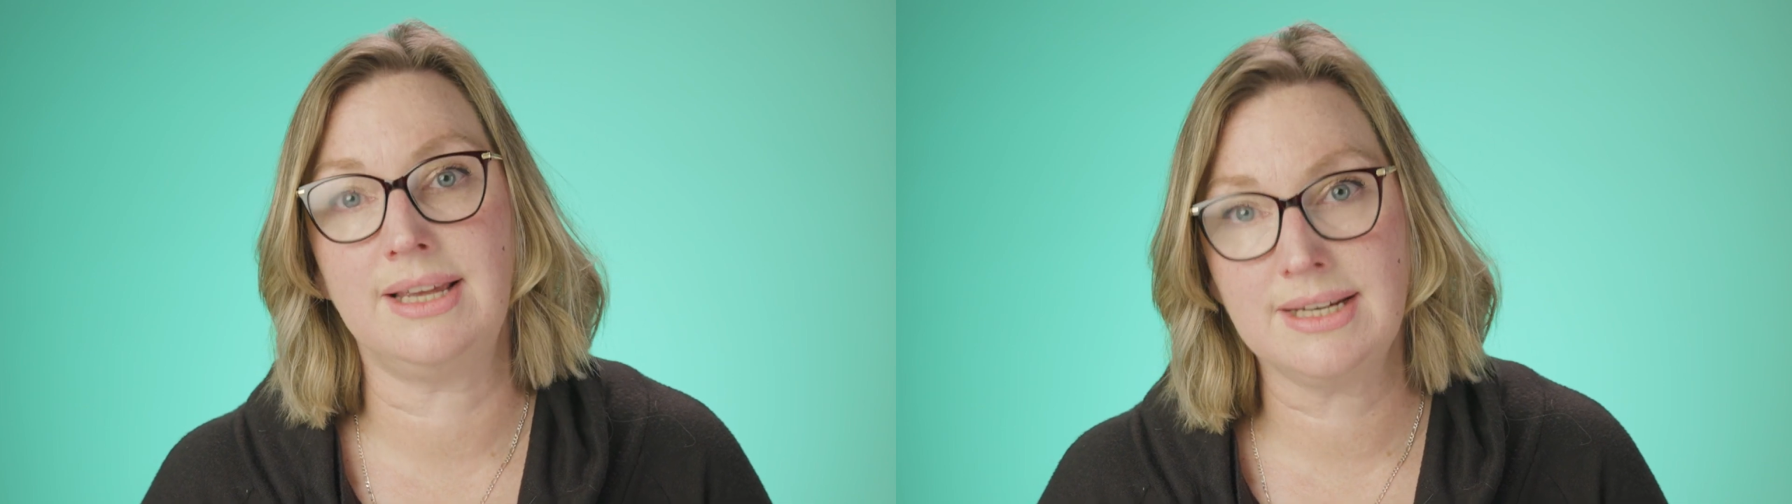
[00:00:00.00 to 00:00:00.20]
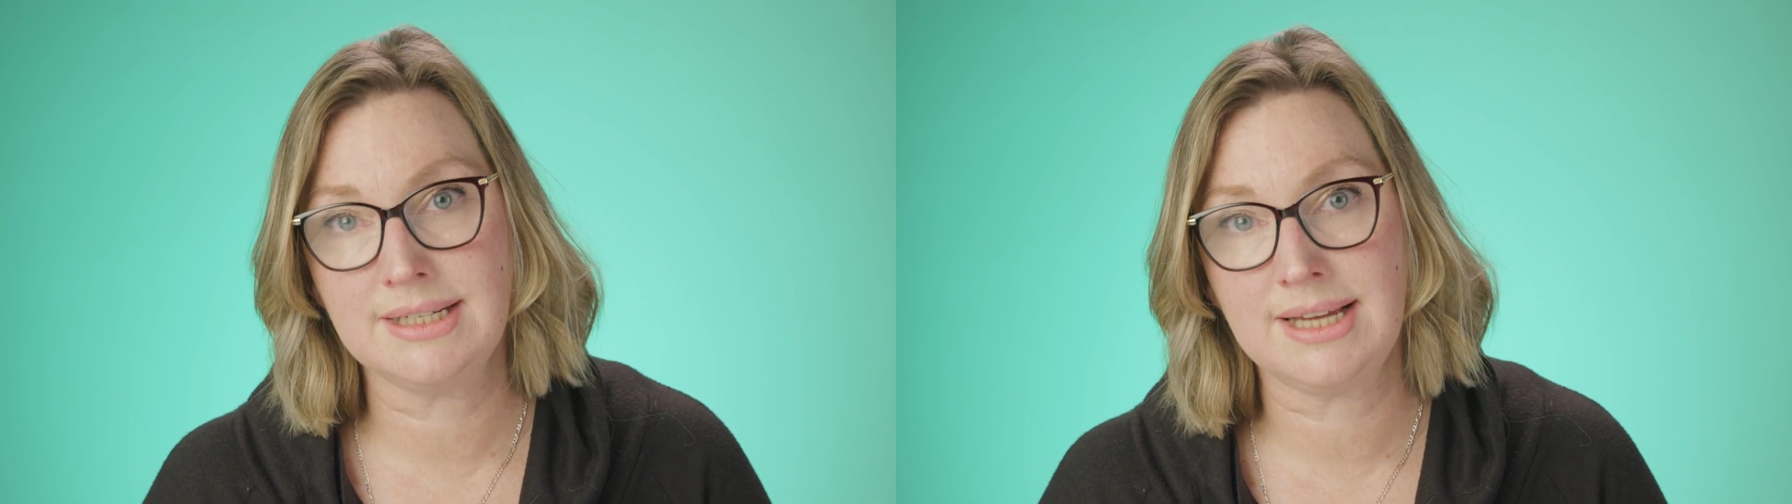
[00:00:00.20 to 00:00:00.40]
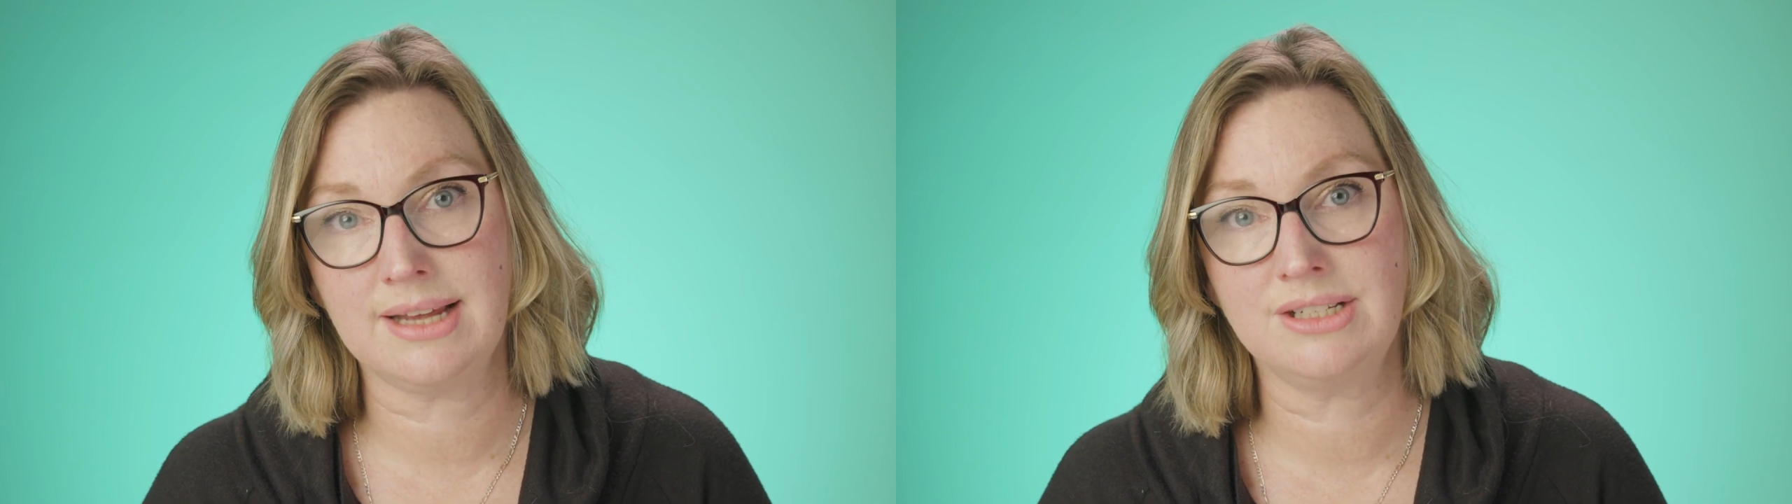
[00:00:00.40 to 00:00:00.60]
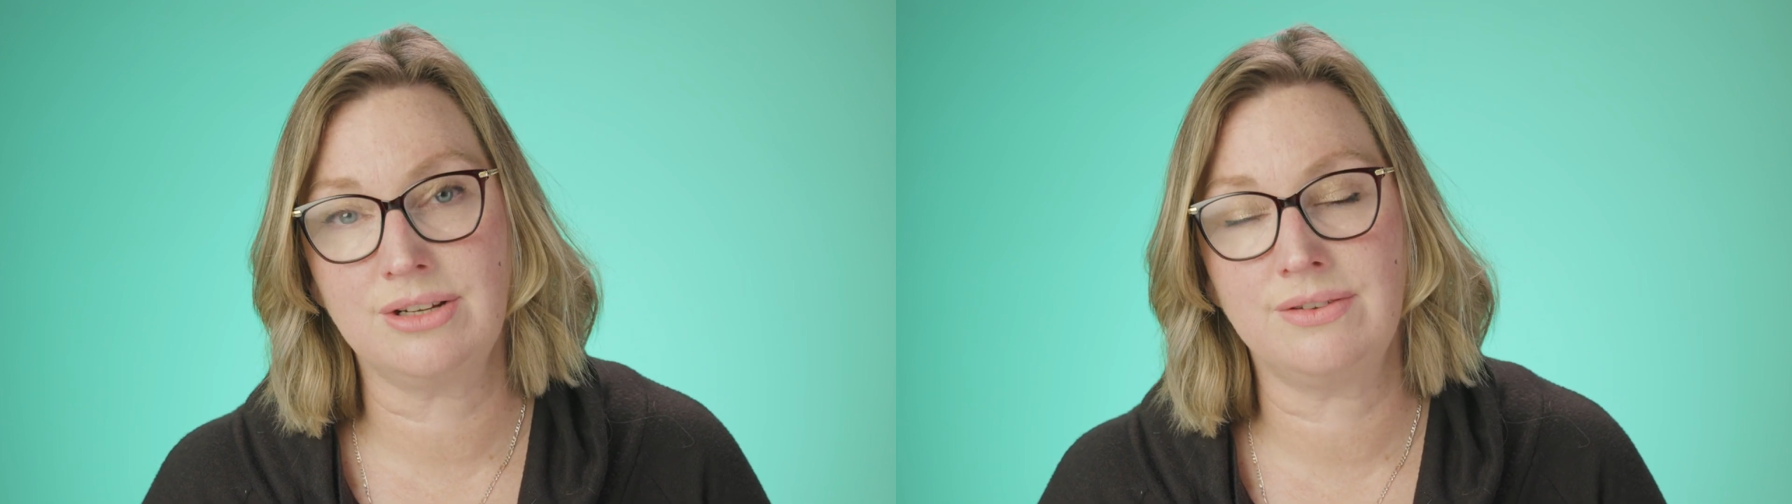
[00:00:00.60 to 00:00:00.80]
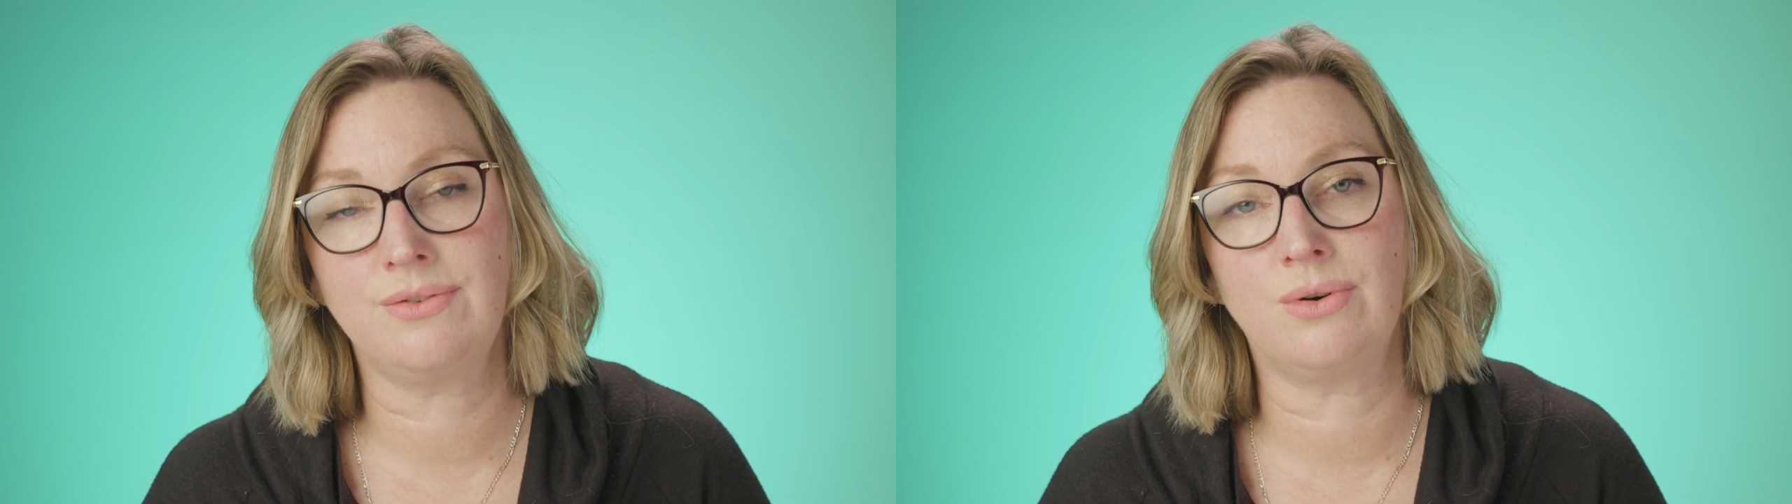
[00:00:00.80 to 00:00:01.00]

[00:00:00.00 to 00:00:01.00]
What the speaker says: inattentive